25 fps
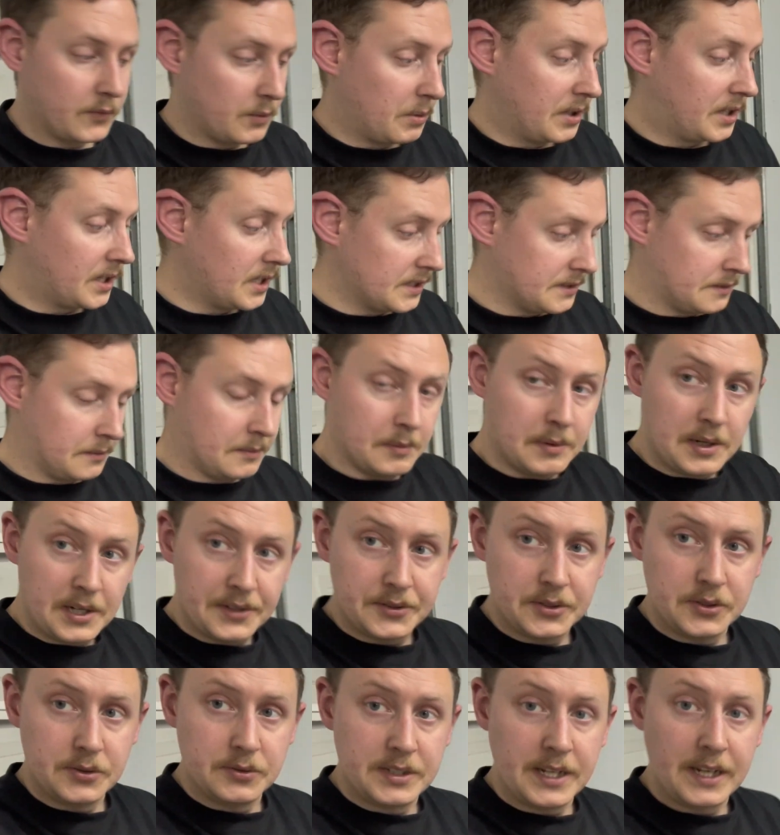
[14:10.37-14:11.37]
because I'm about
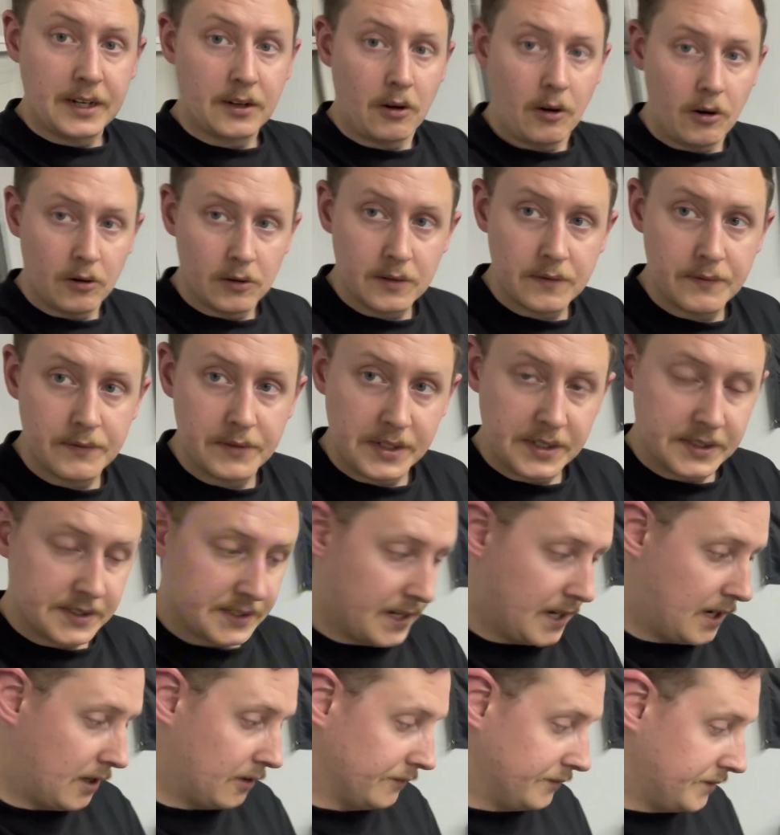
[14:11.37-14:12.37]
to take all of these
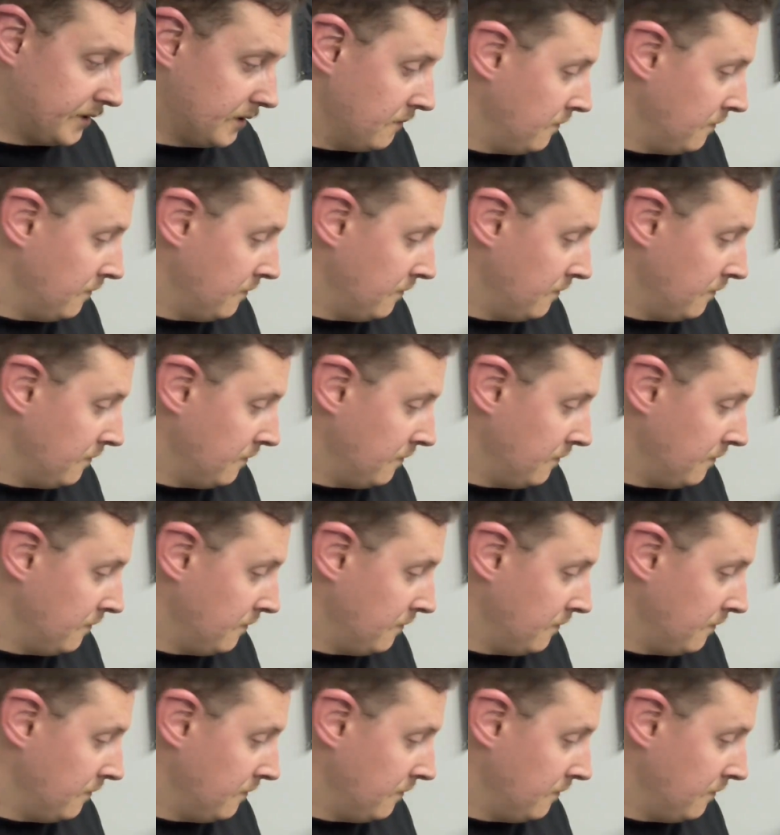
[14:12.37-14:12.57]
out